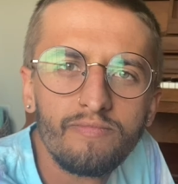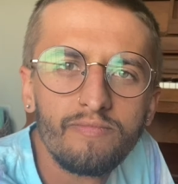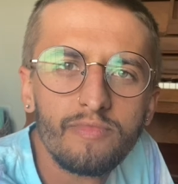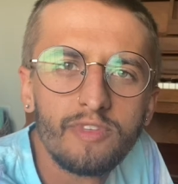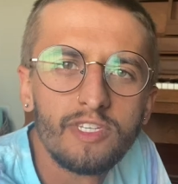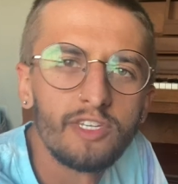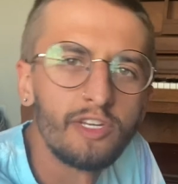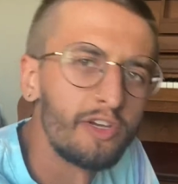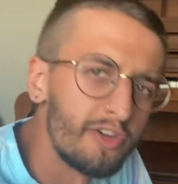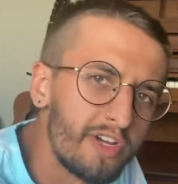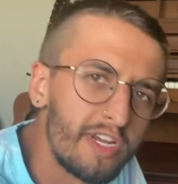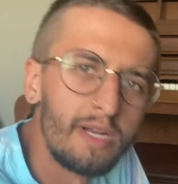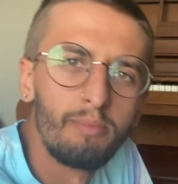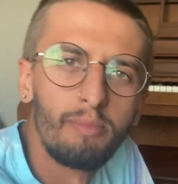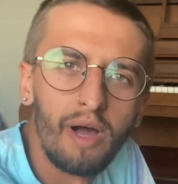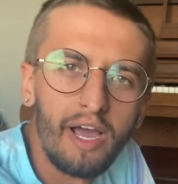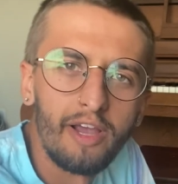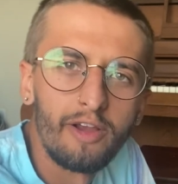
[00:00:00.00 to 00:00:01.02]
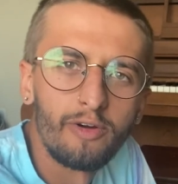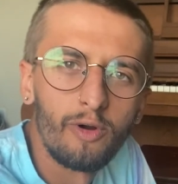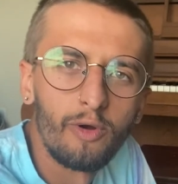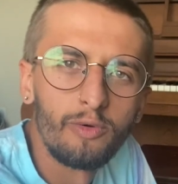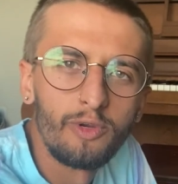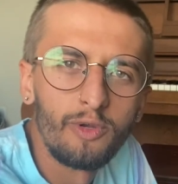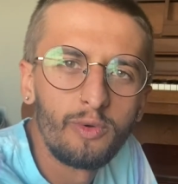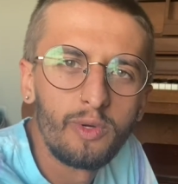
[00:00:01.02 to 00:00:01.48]
So you're gonna buy your
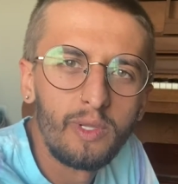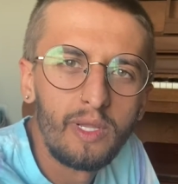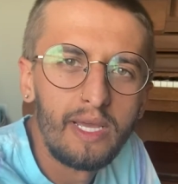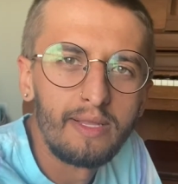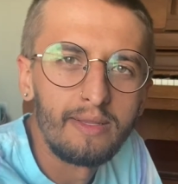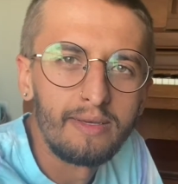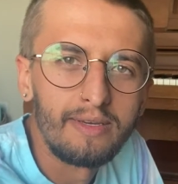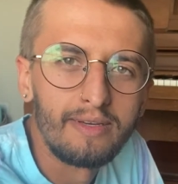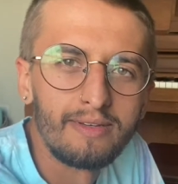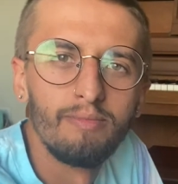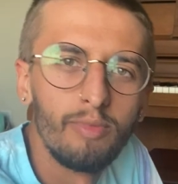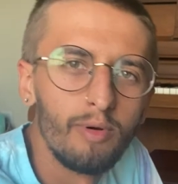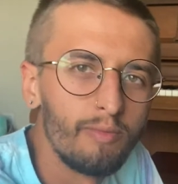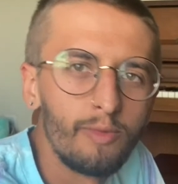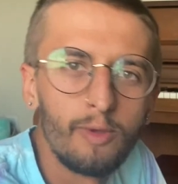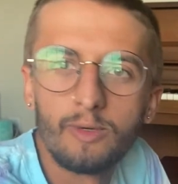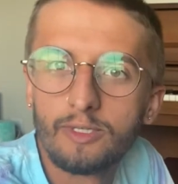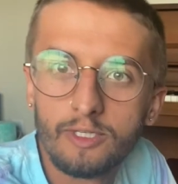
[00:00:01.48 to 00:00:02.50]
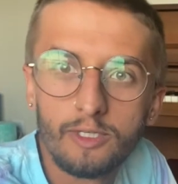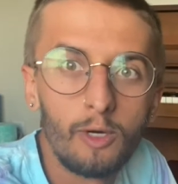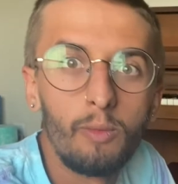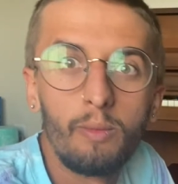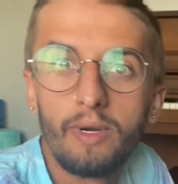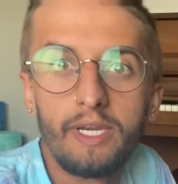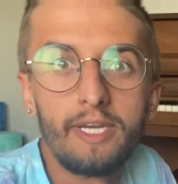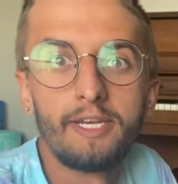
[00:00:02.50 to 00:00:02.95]
own ukulele, but there's so
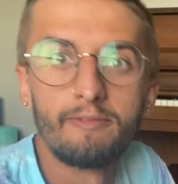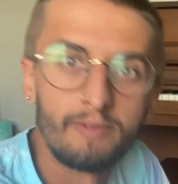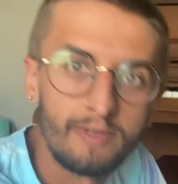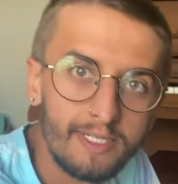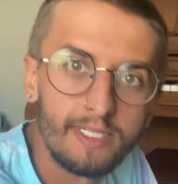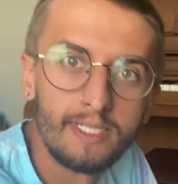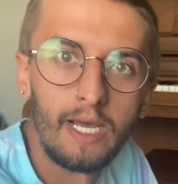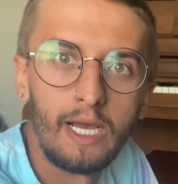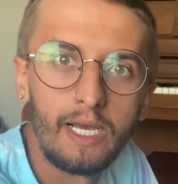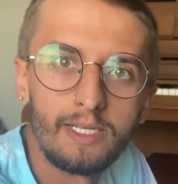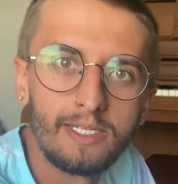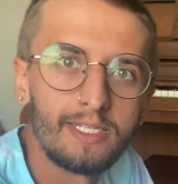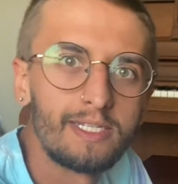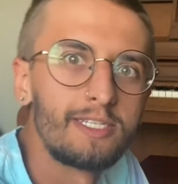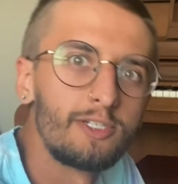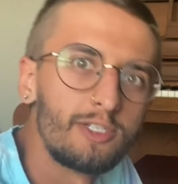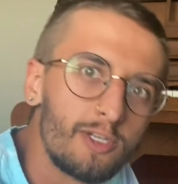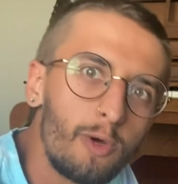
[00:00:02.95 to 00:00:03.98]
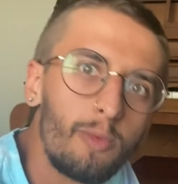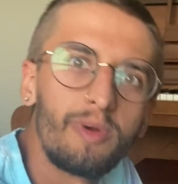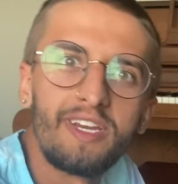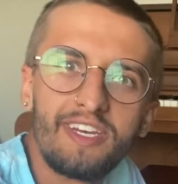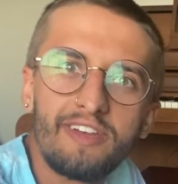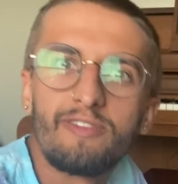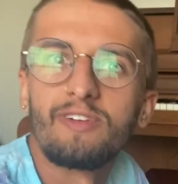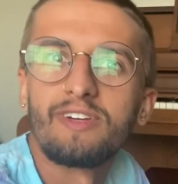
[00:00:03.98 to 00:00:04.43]
many different sizes and so many
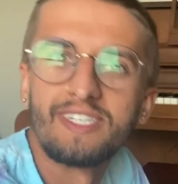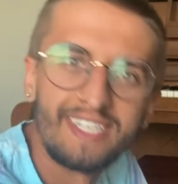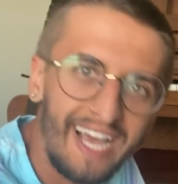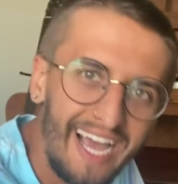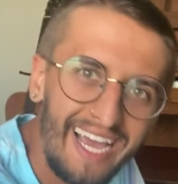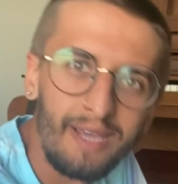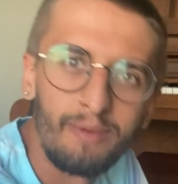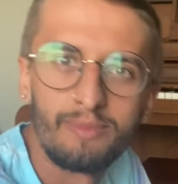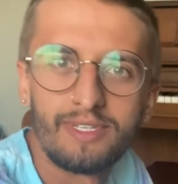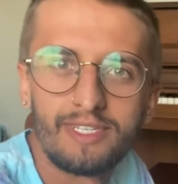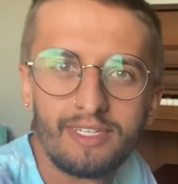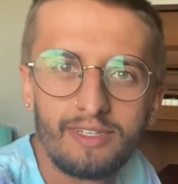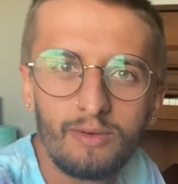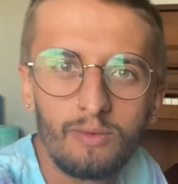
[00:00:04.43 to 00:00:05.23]
different types.